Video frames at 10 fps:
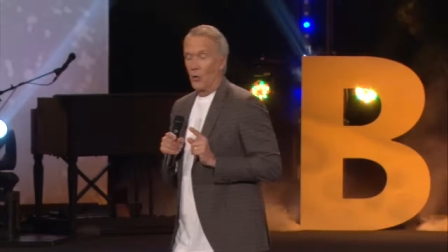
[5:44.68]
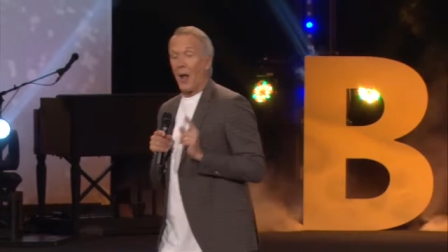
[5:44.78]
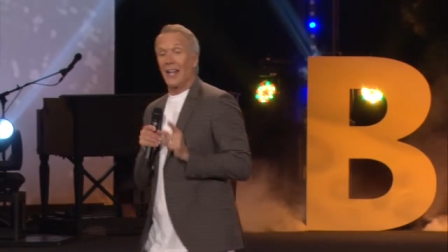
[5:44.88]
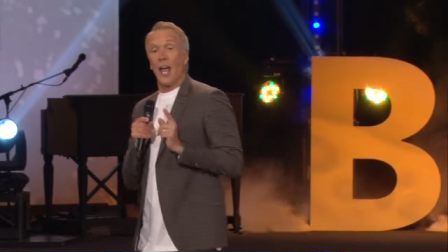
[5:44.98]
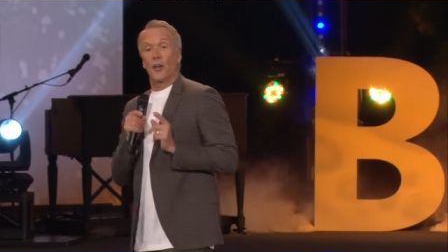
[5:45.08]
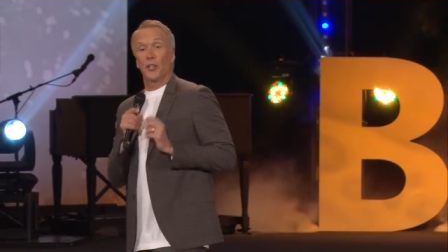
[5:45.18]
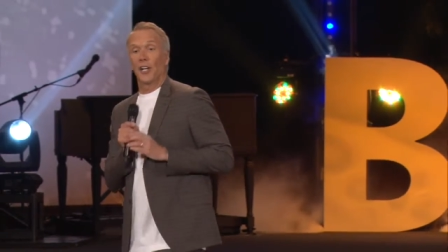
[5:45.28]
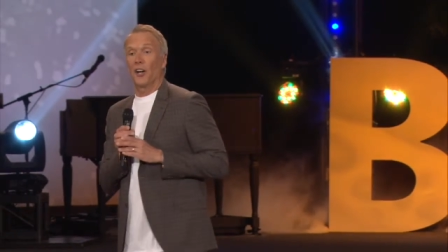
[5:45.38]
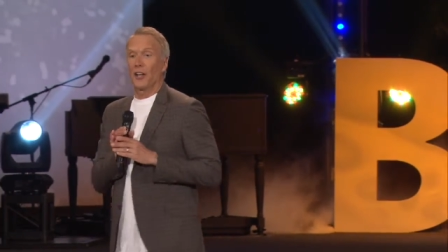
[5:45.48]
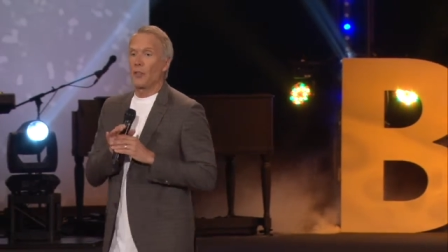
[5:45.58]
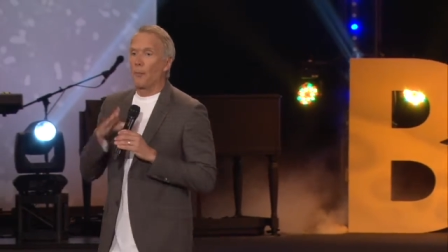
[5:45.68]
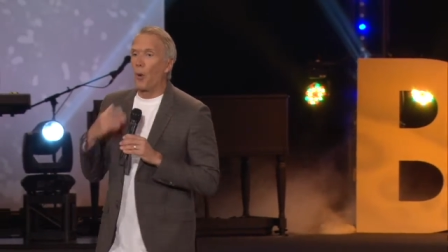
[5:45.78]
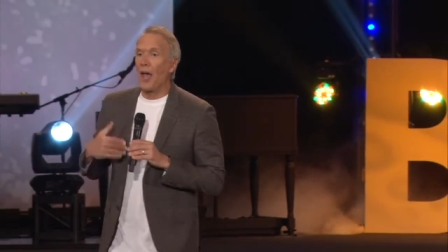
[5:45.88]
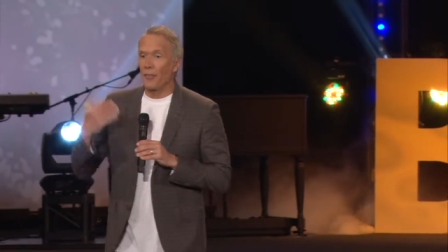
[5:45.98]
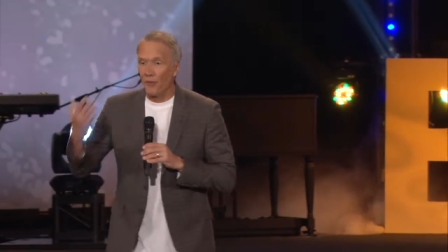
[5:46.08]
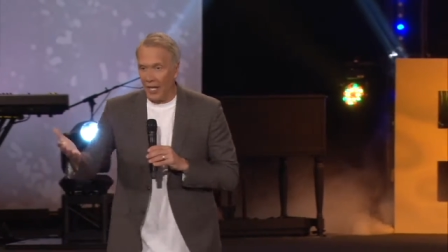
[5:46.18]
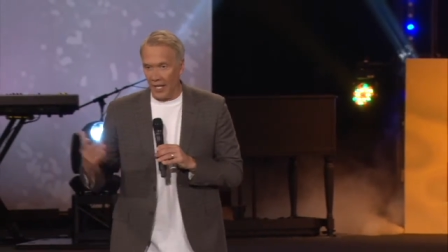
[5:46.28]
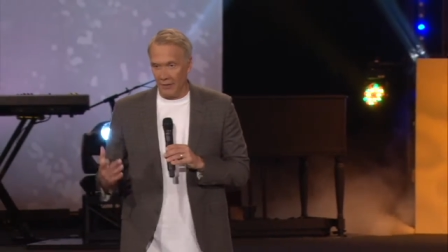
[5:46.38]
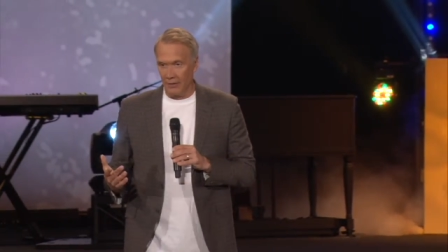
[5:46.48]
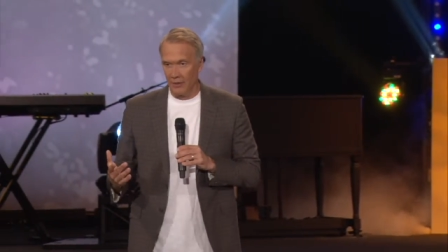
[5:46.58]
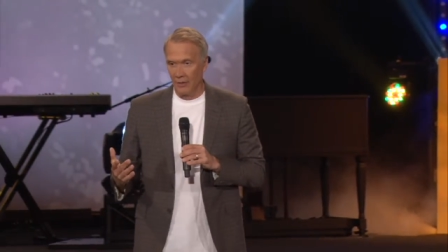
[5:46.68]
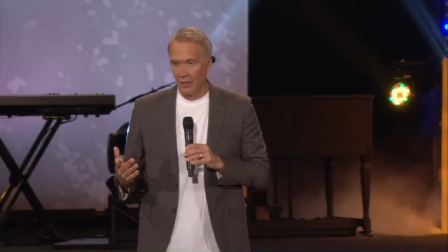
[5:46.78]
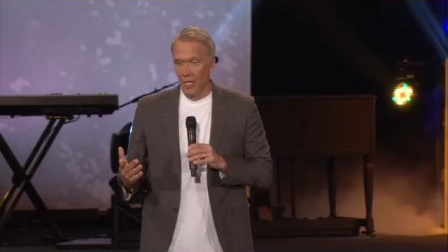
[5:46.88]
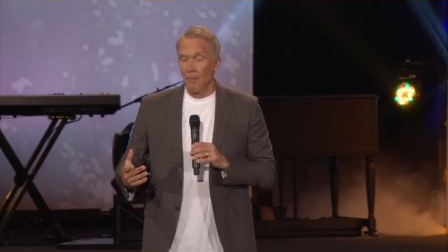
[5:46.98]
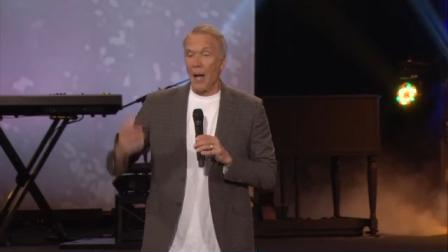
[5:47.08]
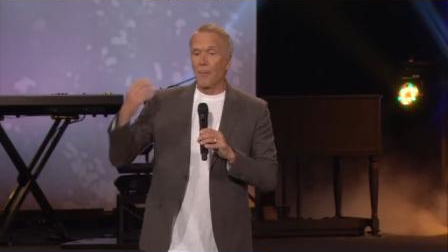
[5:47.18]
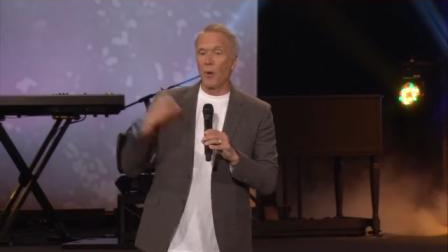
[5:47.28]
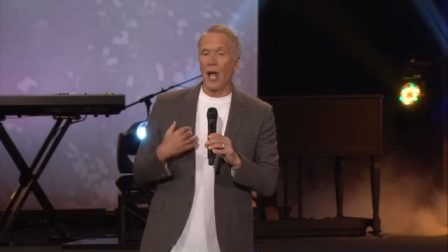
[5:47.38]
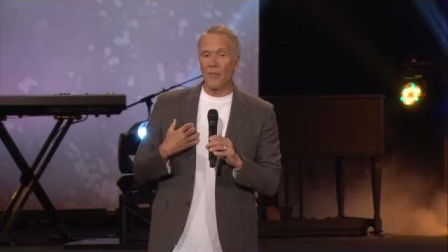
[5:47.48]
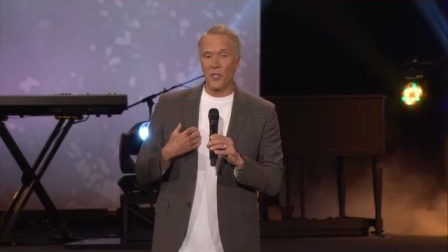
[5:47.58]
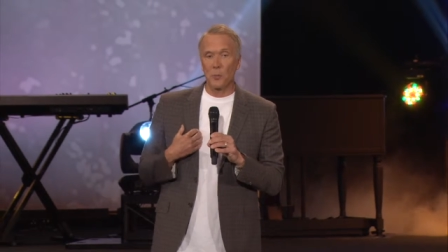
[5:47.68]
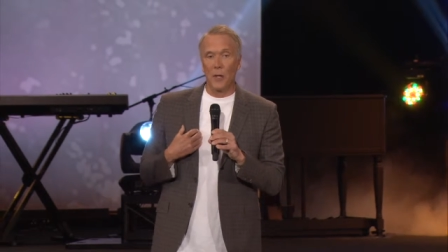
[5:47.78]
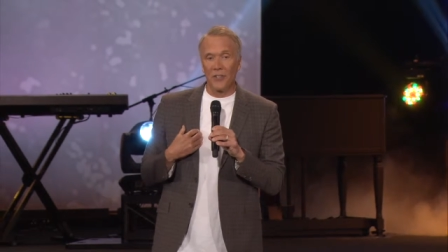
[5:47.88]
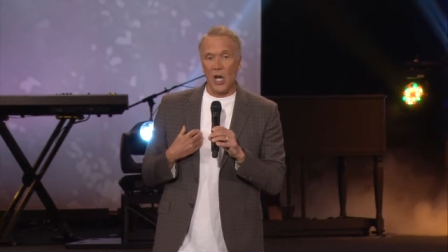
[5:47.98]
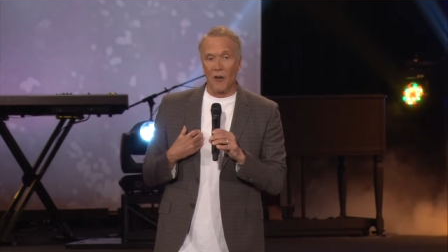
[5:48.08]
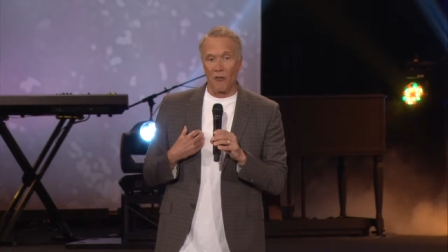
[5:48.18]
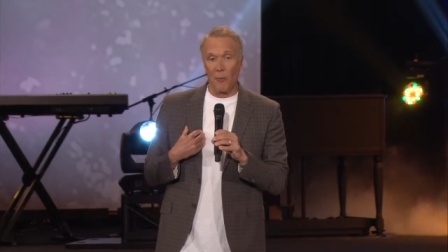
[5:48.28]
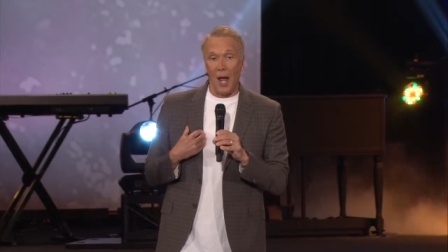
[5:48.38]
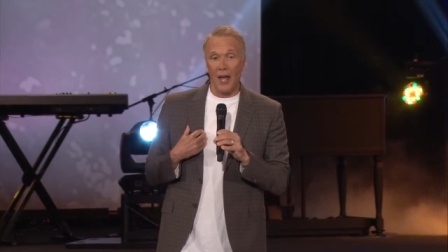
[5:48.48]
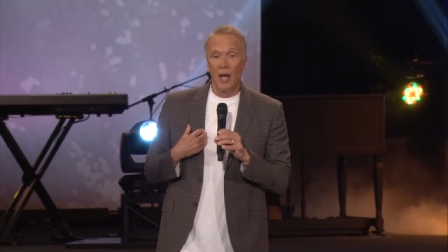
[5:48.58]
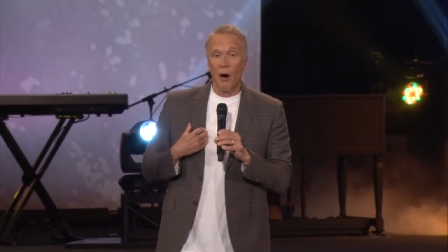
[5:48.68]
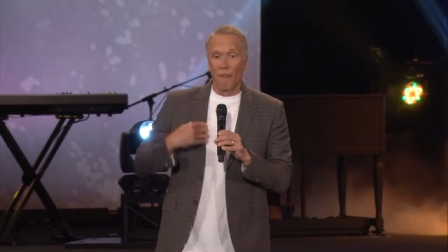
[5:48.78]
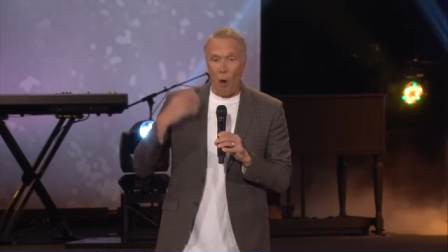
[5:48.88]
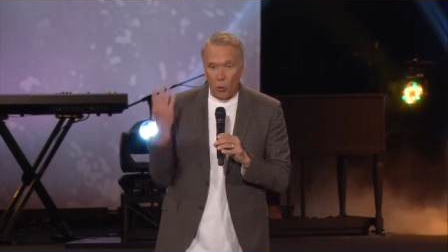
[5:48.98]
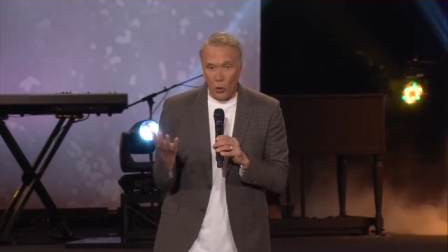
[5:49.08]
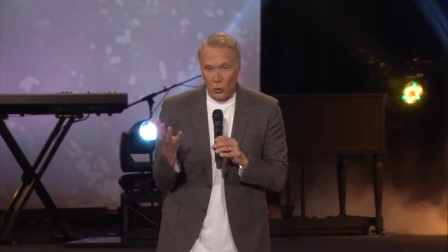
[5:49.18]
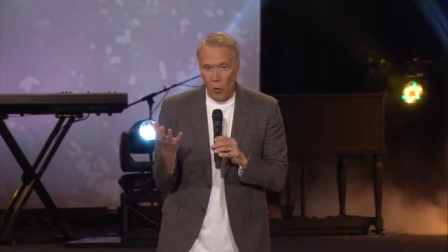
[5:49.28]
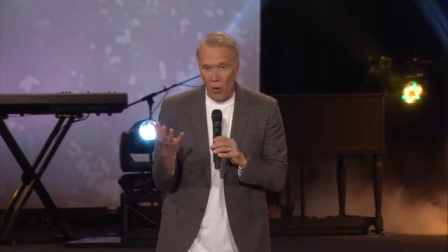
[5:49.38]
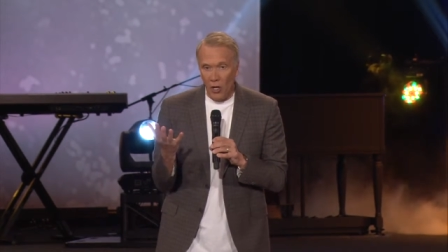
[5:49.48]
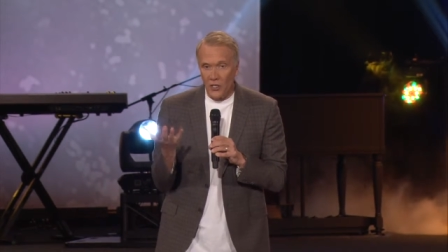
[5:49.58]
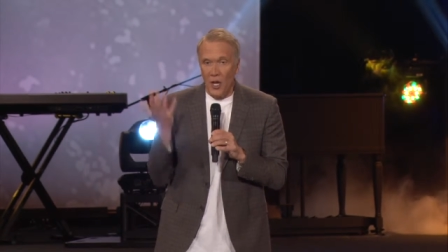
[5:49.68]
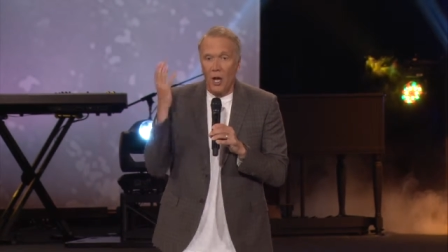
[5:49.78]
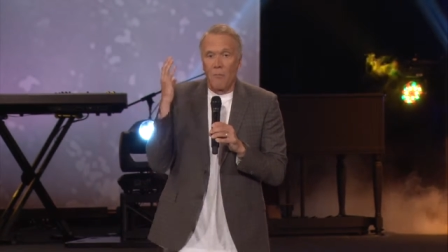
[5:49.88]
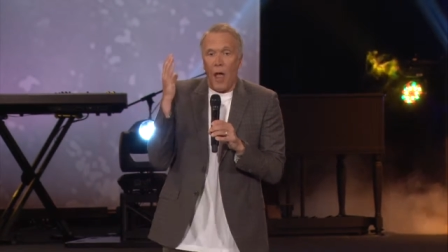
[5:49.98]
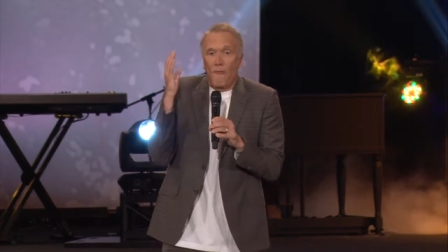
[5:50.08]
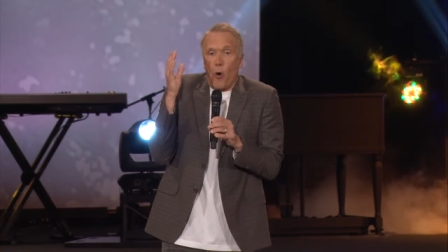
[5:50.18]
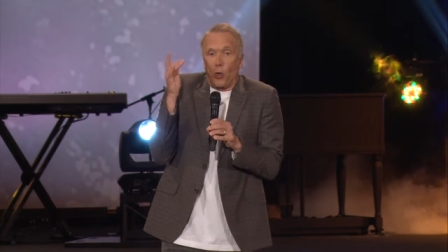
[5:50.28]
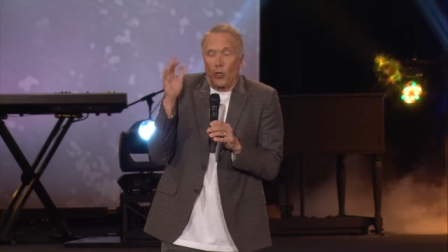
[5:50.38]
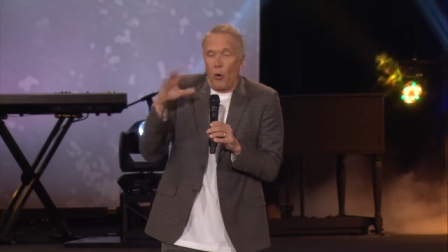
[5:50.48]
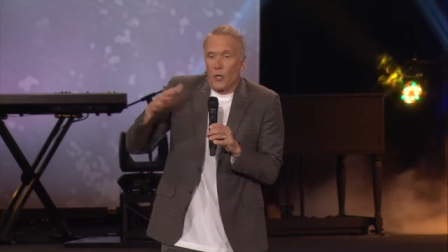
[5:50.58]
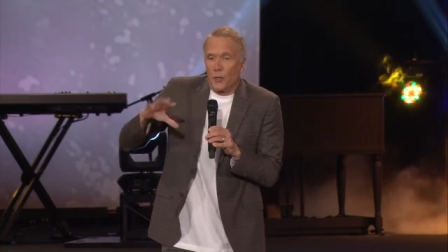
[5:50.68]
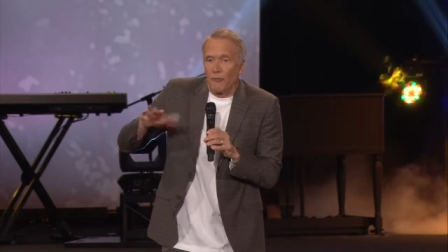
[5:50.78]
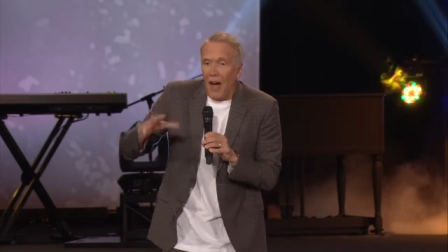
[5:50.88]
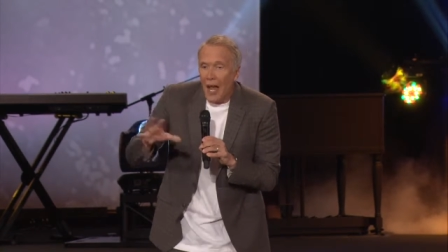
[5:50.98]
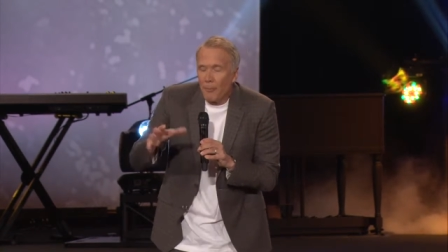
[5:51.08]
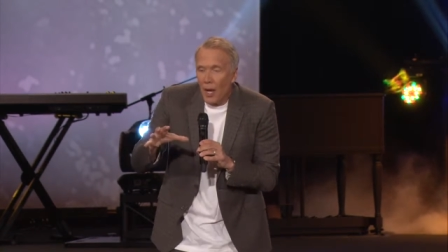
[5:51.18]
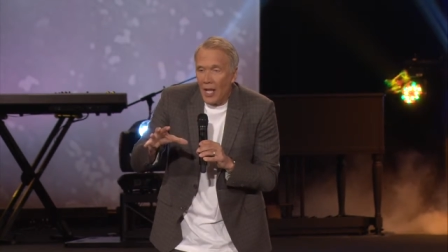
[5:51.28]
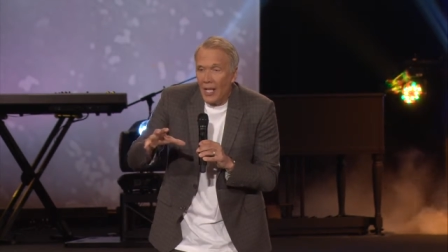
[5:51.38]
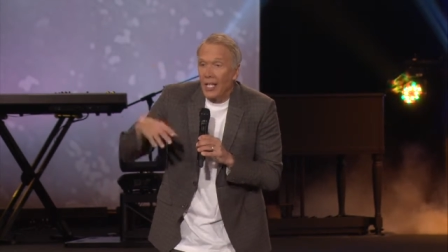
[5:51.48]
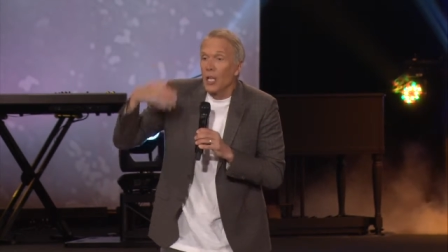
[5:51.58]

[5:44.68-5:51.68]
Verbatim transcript: Right now you're hearing the breath of Ed. My breath is moving over my vocal cords. My vocal cords are vibrating.